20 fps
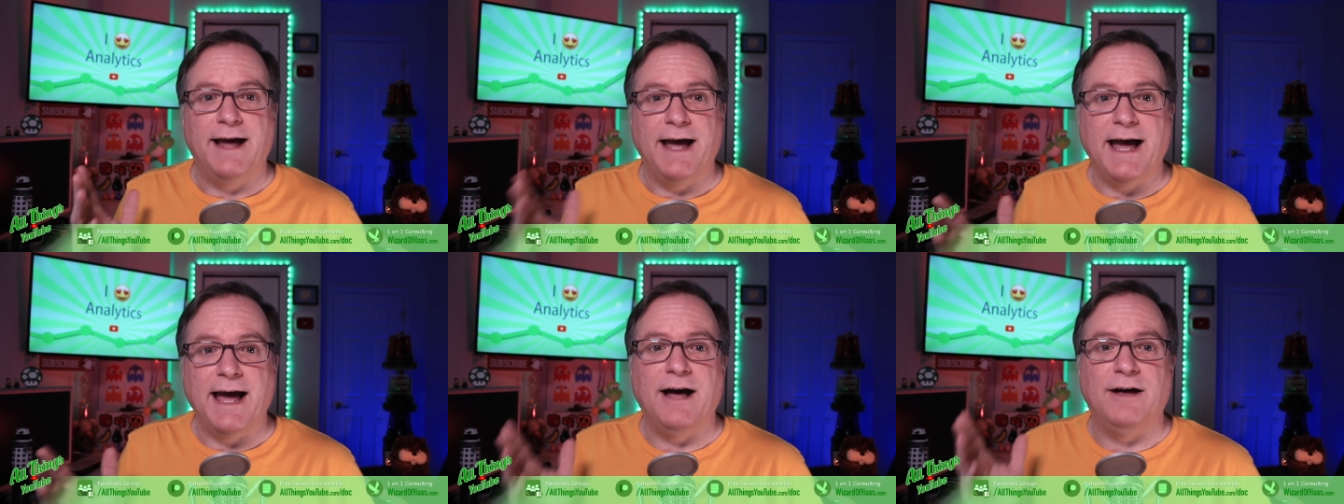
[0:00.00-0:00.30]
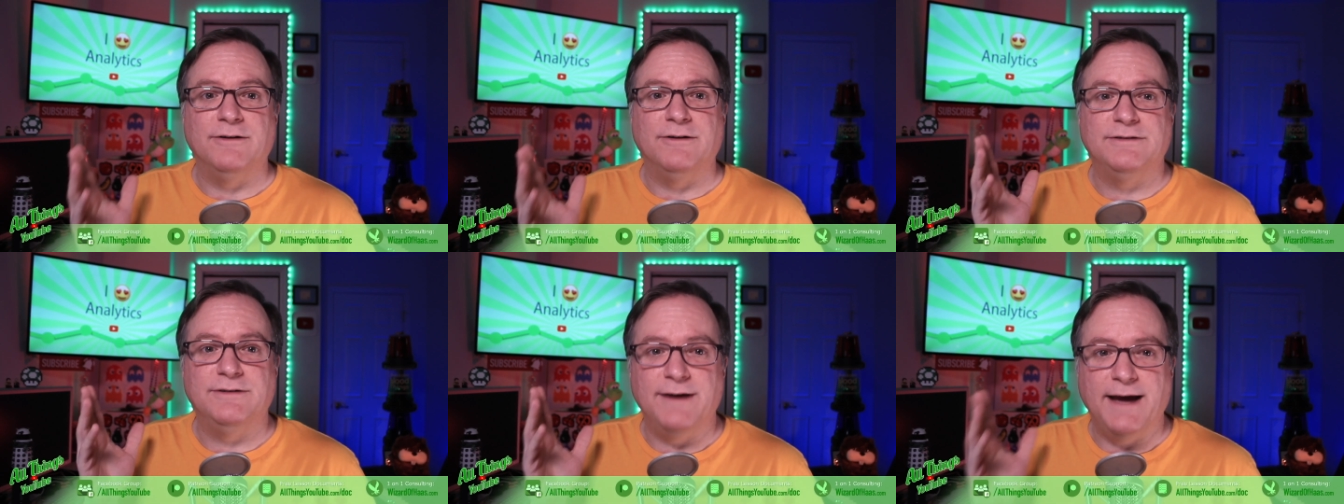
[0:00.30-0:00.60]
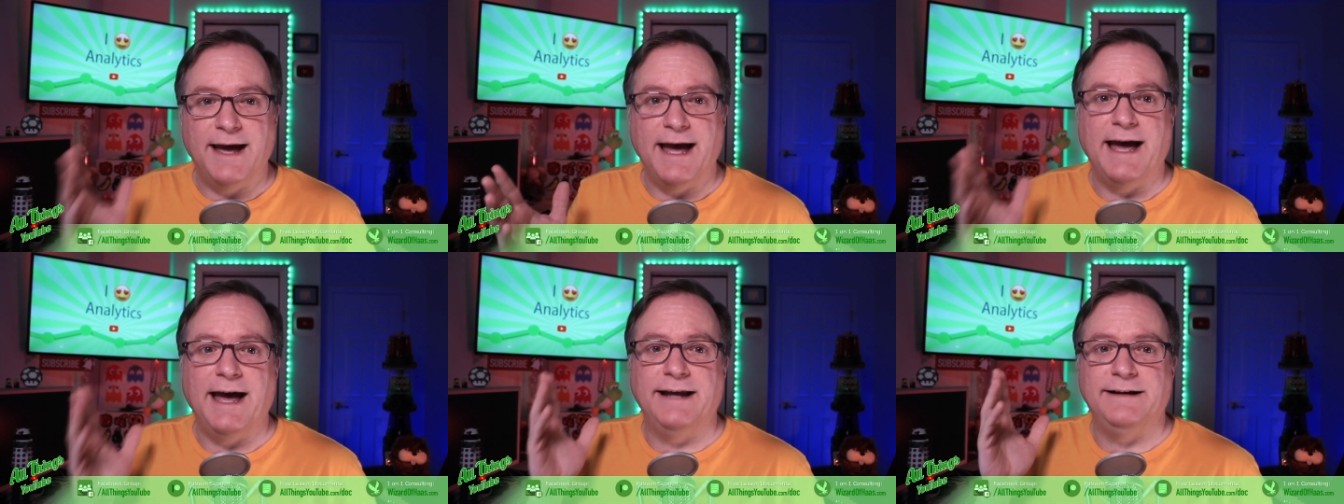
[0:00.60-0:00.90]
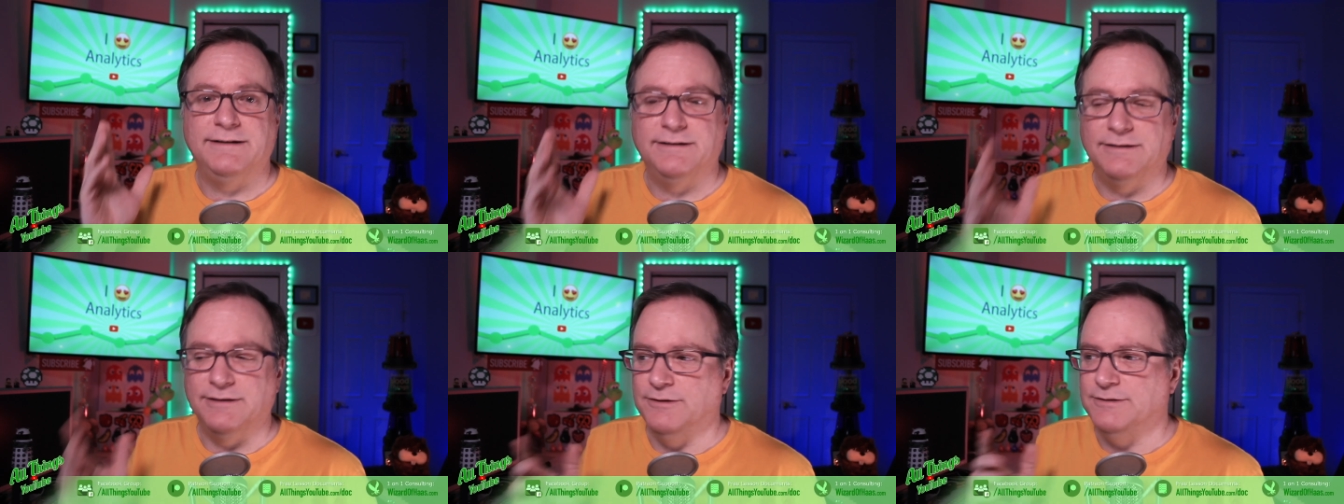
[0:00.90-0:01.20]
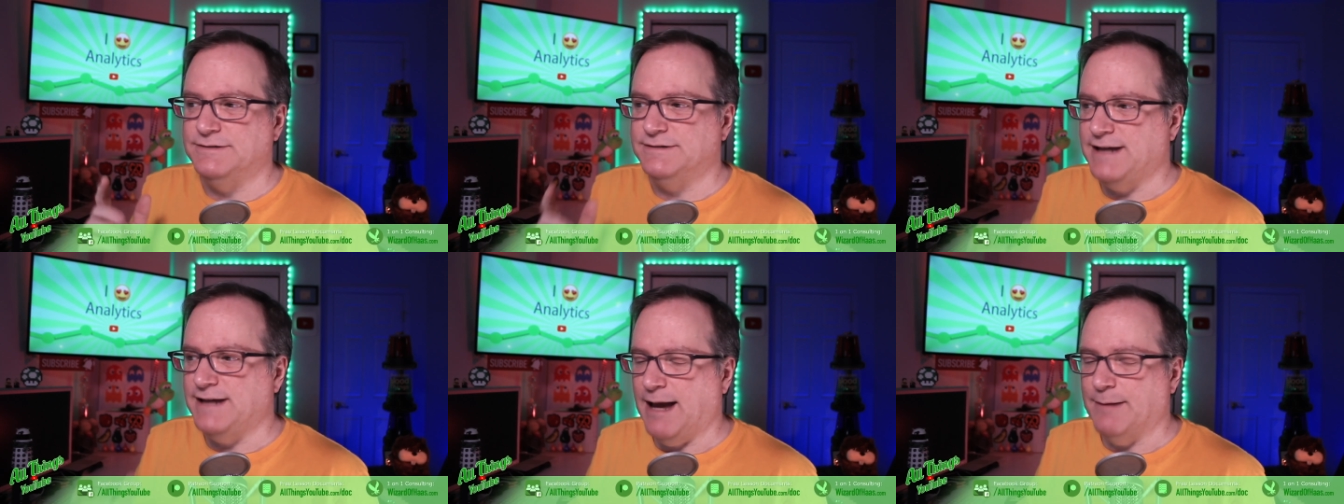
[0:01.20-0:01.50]
how to add
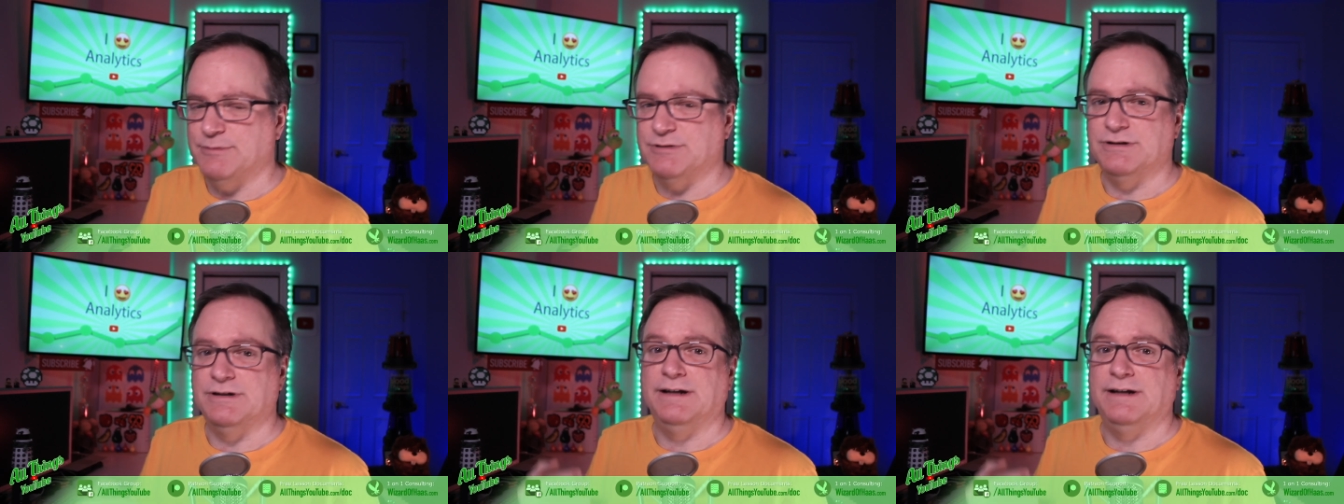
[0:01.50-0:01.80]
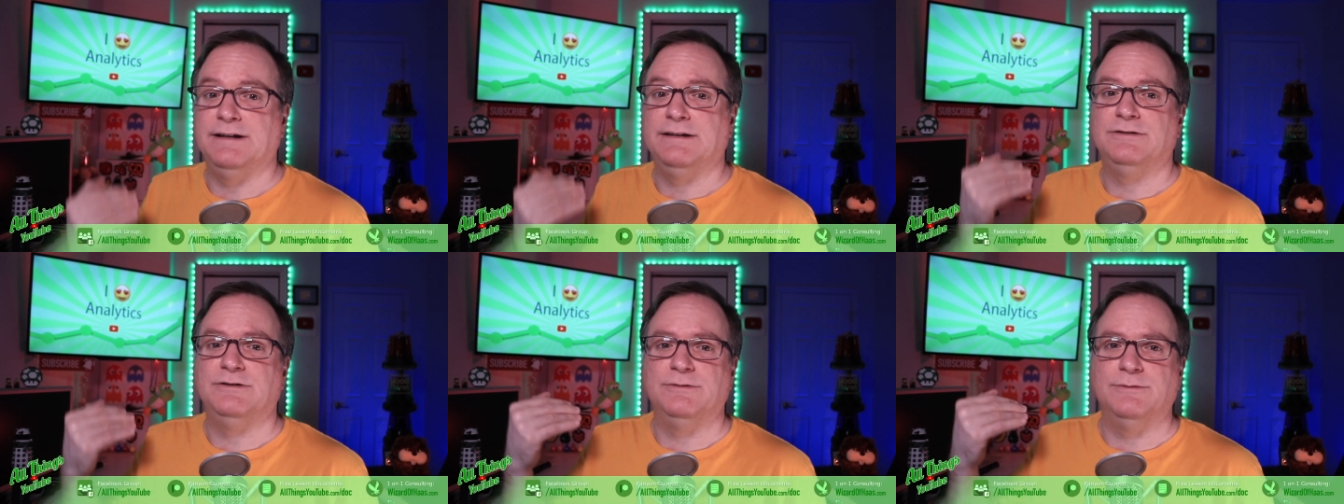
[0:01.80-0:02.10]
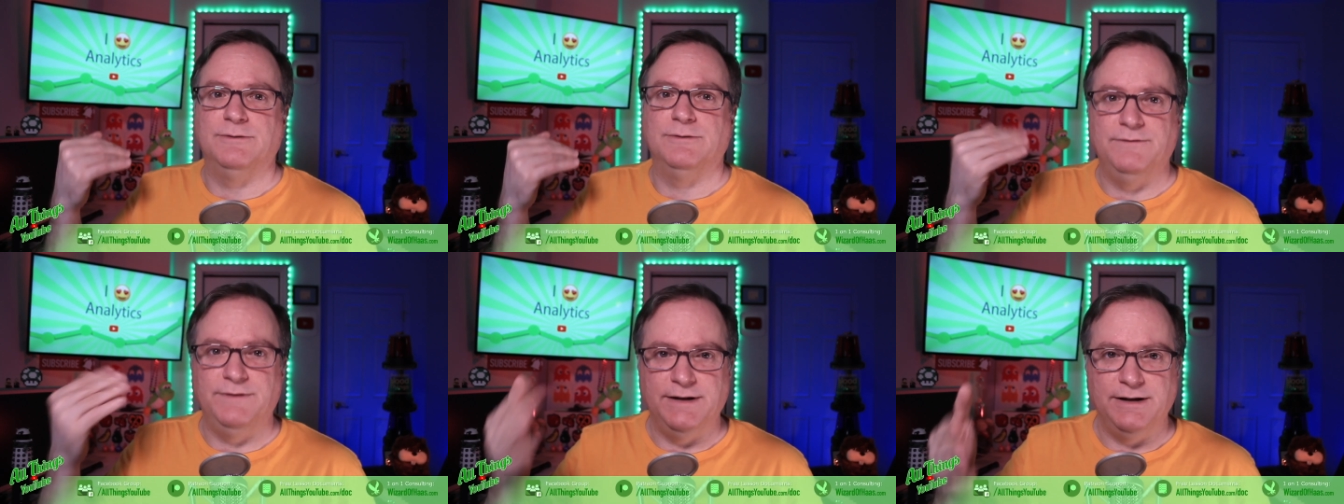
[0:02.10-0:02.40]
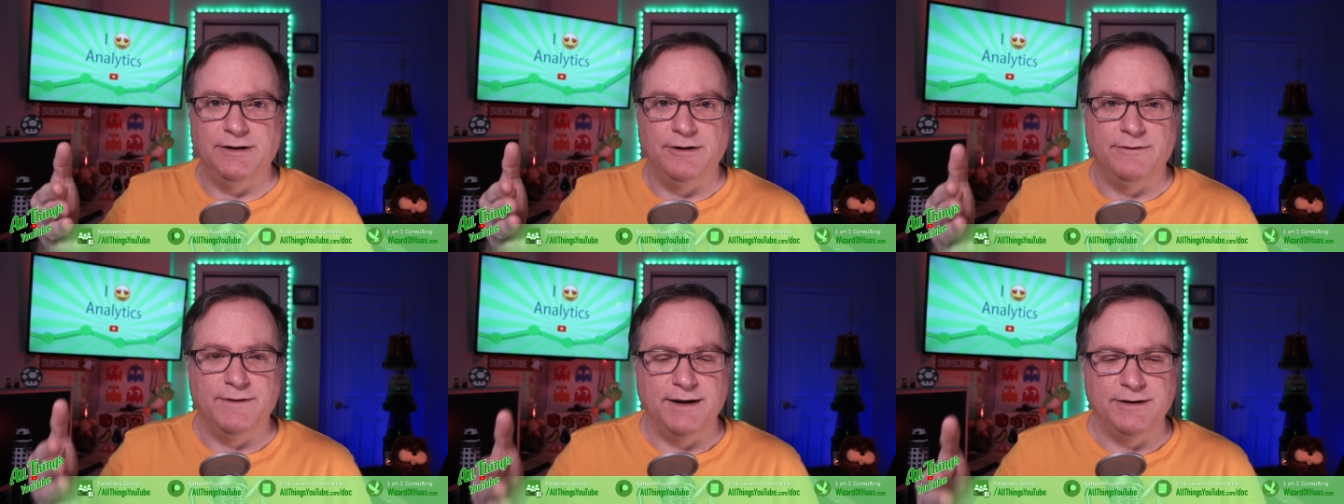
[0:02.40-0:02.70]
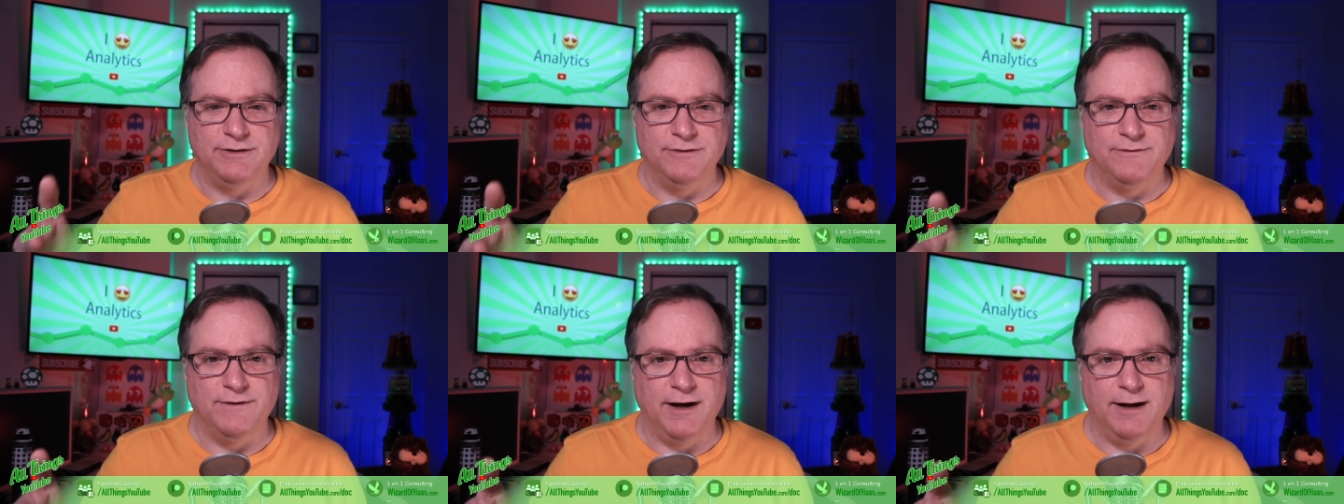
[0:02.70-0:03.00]
closed captioning to a video that you've